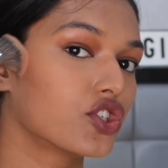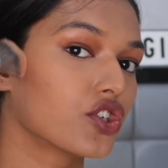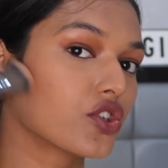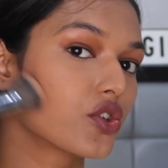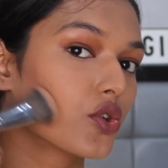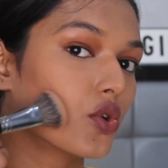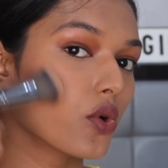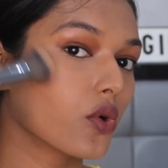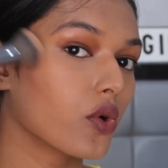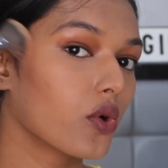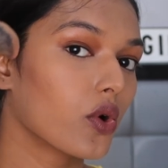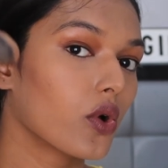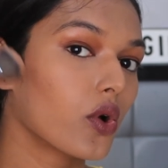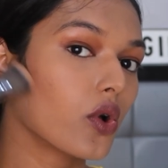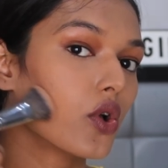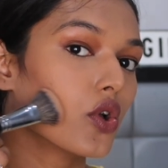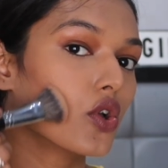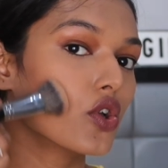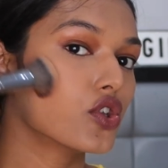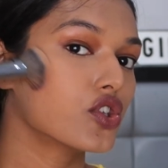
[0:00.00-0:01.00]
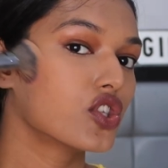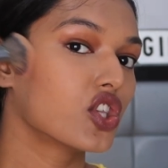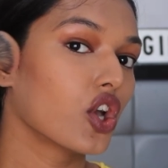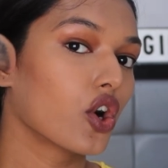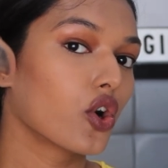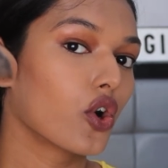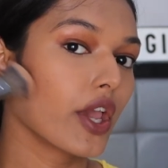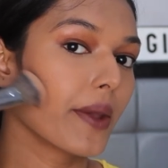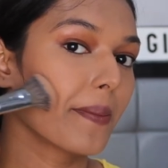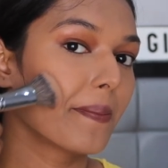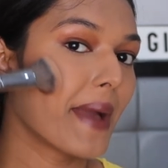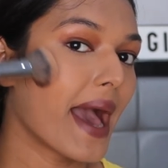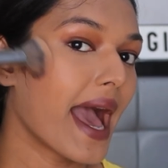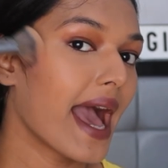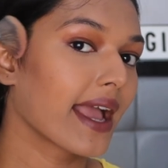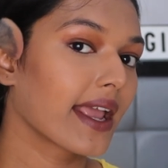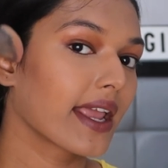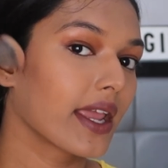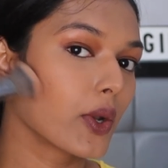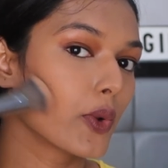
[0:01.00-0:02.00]
should go. So you're going
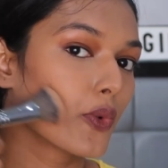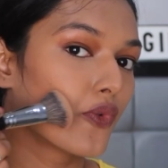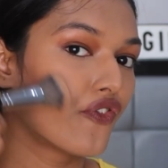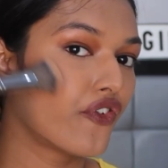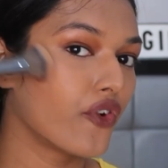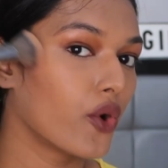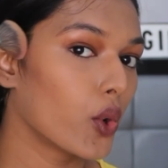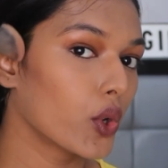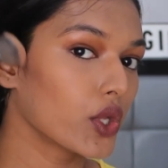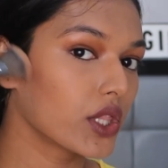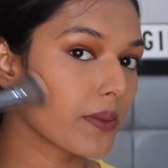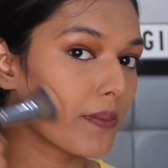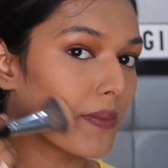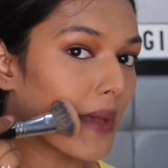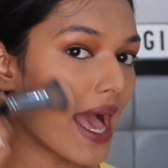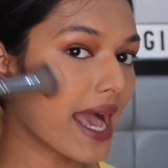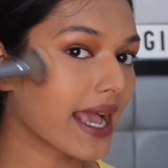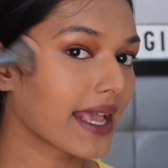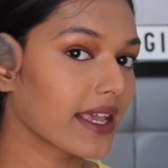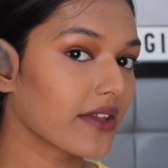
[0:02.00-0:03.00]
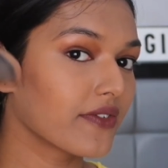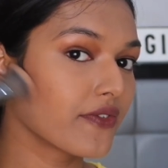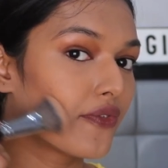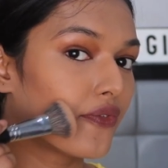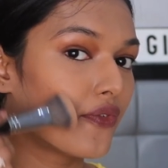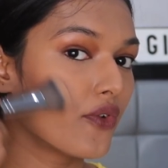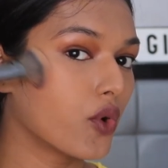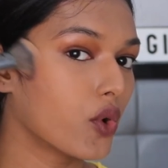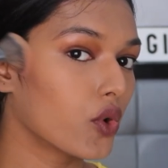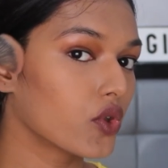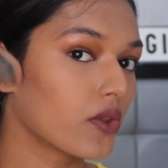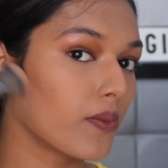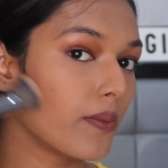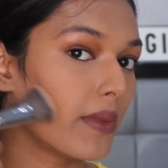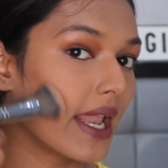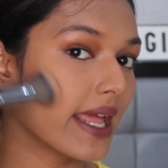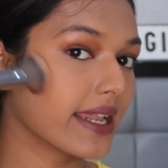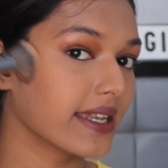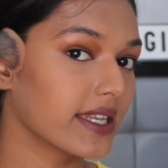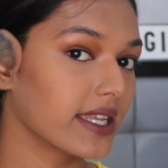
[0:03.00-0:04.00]
back and forth,
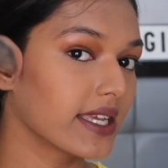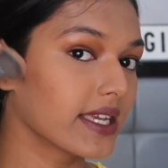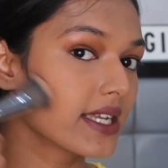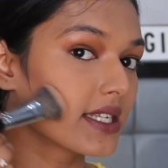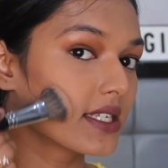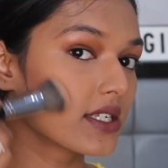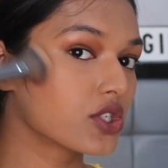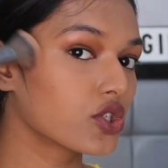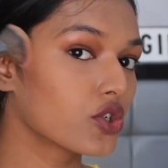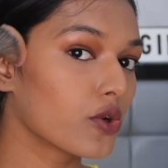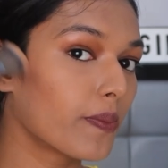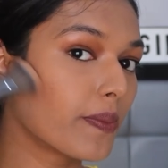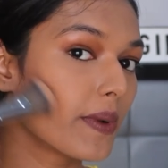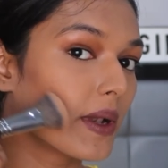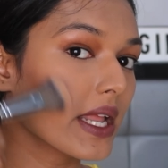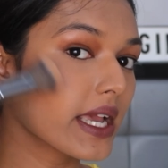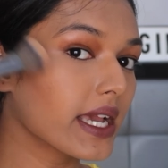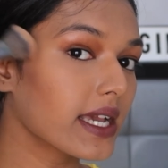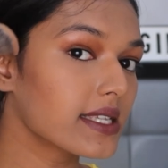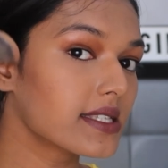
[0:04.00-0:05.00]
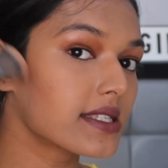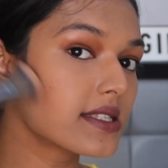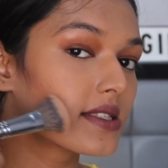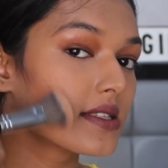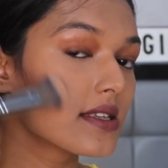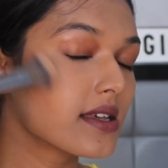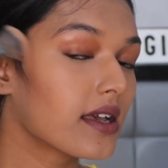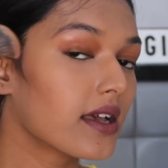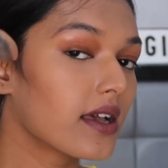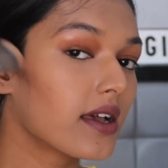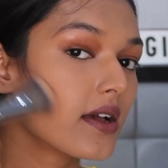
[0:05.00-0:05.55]
blending it into place.